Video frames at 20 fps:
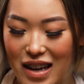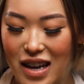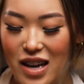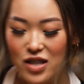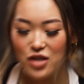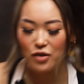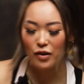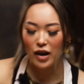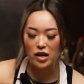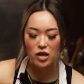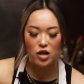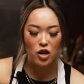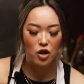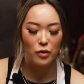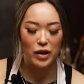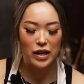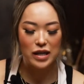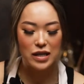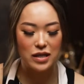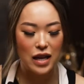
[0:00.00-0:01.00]
So I know
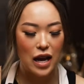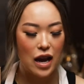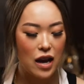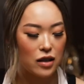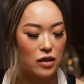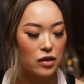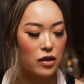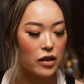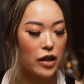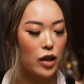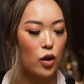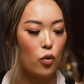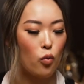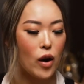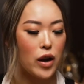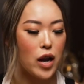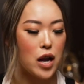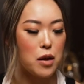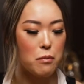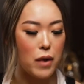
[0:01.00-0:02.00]
exactly
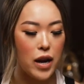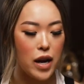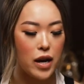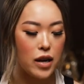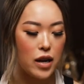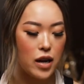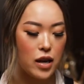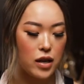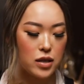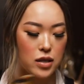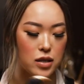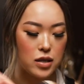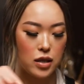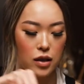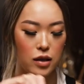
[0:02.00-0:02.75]
when I made it.